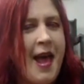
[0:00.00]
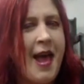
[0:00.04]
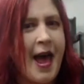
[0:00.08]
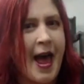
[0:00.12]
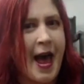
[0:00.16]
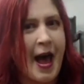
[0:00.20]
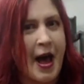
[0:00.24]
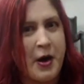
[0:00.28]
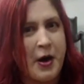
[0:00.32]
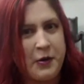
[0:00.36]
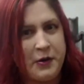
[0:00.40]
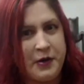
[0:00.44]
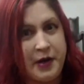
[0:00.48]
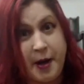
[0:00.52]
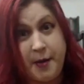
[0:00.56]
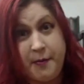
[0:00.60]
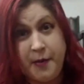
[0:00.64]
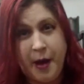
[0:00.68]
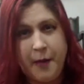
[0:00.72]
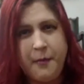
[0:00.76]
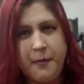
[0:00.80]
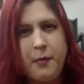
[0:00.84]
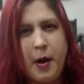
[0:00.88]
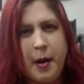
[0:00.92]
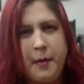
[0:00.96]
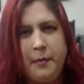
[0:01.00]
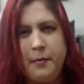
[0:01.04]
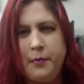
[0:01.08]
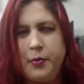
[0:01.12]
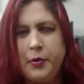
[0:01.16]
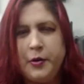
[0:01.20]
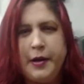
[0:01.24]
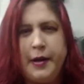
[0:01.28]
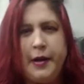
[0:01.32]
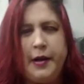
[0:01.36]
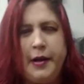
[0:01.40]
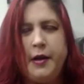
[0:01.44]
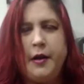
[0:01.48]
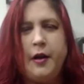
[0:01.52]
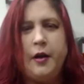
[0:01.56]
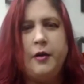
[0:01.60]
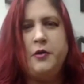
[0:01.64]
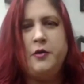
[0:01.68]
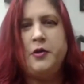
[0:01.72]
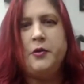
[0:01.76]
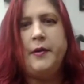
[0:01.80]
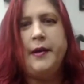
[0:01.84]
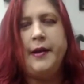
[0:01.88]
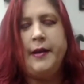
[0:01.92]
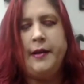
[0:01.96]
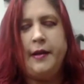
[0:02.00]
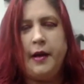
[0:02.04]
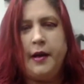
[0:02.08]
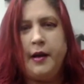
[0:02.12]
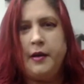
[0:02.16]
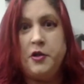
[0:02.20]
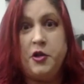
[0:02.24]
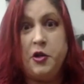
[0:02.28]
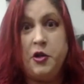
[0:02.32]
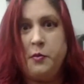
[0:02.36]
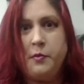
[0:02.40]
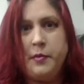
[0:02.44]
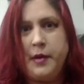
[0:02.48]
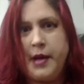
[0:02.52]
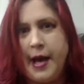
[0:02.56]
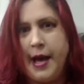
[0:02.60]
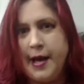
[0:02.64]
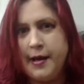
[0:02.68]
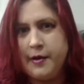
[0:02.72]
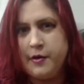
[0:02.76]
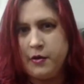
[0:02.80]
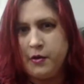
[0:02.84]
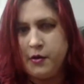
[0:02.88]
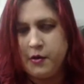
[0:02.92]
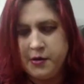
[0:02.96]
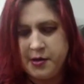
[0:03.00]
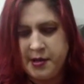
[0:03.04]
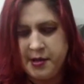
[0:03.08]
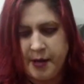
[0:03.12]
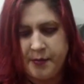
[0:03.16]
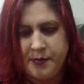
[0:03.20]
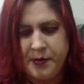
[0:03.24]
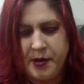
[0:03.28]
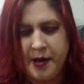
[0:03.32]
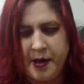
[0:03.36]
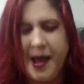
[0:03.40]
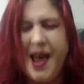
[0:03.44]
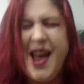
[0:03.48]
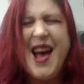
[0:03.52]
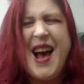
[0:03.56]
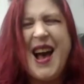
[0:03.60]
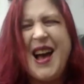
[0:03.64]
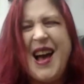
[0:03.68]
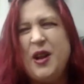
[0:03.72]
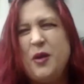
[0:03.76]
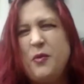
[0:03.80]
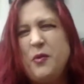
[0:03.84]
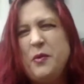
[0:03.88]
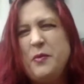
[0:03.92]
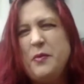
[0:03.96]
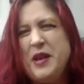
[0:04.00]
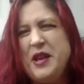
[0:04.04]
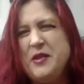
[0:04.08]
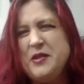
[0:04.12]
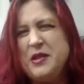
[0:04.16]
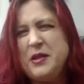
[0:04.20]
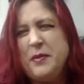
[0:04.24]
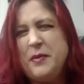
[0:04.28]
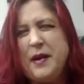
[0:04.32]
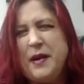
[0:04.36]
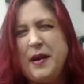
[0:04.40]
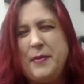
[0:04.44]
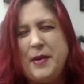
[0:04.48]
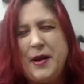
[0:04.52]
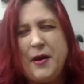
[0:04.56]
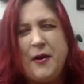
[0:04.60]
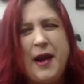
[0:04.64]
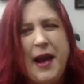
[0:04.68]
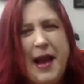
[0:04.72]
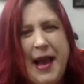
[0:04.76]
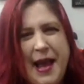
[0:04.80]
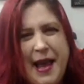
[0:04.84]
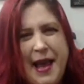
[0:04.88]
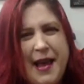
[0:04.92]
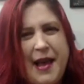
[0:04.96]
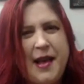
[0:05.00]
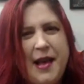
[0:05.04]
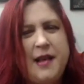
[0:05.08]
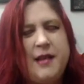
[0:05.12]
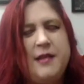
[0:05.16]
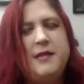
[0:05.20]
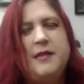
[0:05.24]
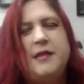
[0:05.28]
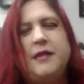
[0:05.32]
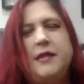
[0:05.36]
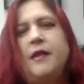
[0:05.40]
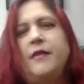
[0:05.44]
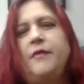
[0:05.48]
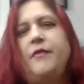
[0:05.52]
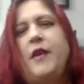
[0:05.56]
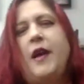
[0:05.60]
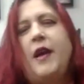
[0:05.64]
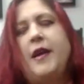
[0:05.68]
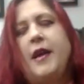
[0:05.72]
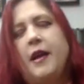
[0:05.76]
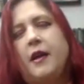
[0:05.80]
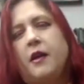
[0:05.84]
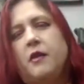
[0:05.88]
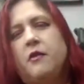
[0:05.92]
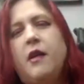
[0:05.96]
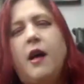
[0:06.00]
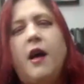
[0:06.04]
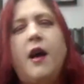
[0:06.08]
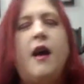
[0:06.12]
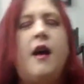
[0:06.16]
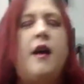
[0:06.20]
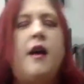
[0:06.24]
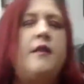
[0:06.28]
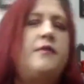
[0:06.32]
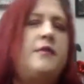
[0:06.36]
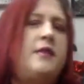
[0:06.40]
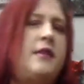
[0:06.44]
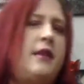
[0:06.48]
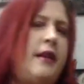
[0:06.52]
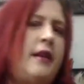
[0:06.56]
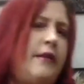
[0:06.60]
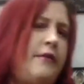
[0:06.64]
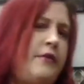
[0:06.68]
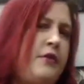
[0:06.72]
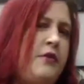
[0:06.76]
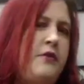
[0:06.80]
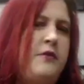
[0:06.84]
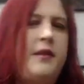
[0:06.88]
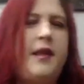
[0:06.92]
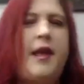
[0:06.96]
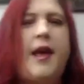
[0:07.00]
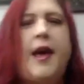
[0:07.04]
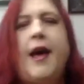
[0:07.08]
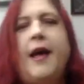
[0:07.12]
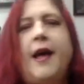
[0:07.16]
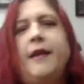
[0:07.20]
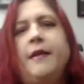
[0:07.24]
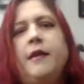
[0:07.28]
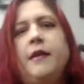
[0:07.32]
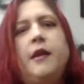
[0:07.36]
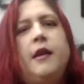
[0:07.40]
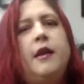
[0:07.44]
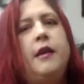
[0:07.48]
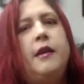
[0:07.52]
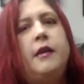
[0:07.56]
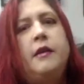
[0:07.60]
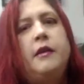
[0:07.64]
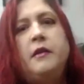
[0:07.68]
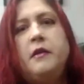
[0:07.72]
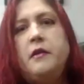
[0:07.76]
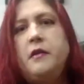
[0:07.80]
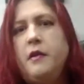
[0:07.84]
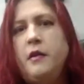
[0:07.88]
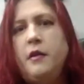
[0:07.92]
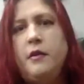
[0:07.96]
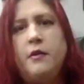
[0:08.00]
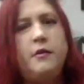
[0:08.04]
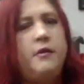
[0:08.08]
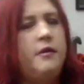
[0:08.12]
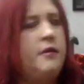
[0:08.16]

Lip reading: out and I'm putting, you know, doing a doom candle or something, I don't want to be using my bare hands. And if I get gloves and I do that, you